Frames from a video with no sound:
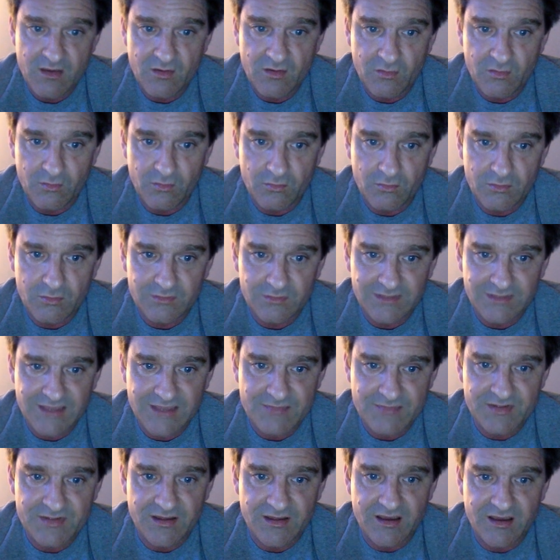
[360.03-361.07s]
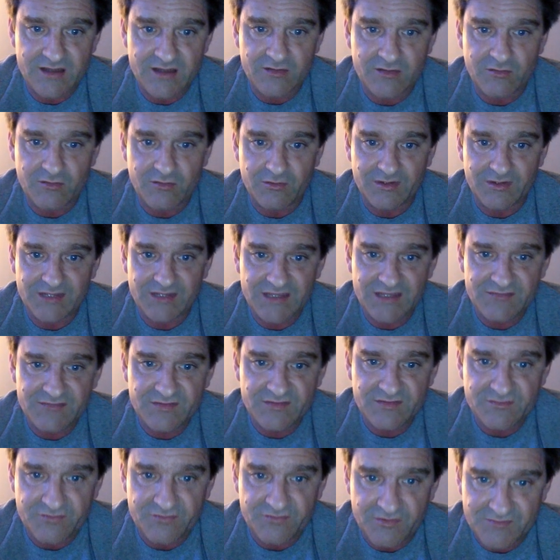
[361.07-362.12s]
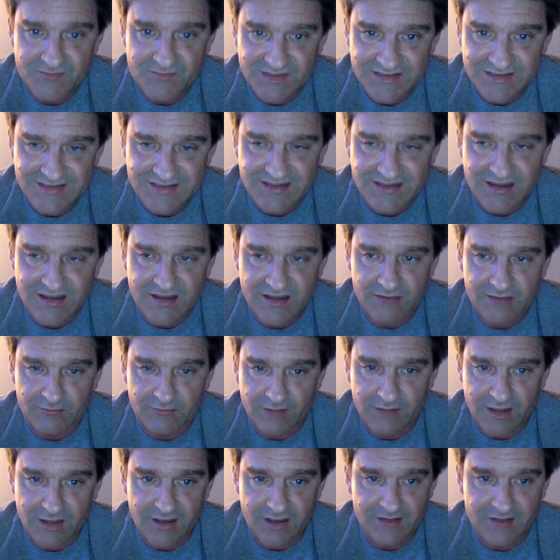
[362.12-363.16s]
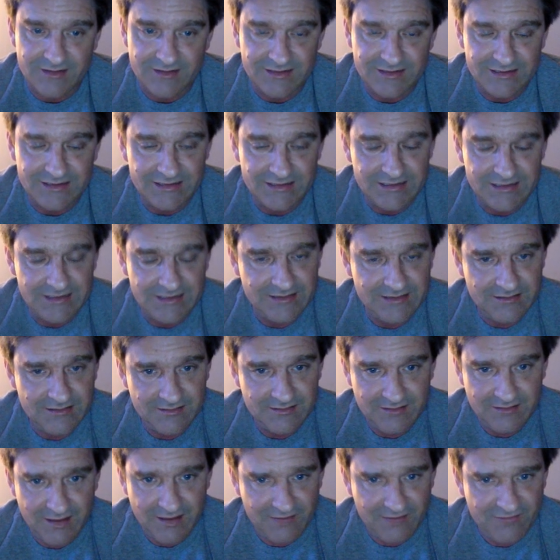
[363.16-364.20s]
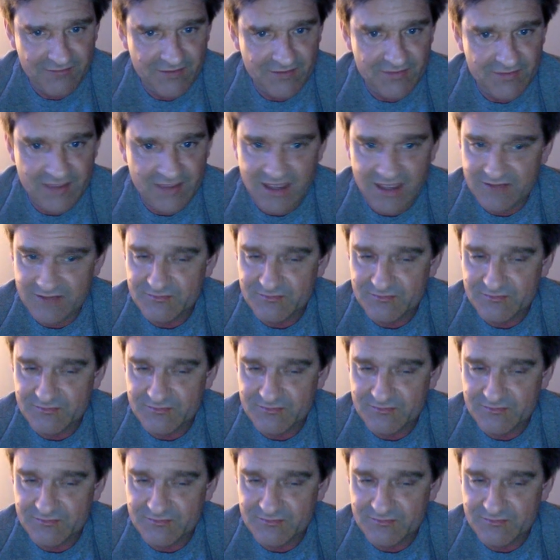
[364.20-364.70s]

or Lebanon or even from inside Iran. I found that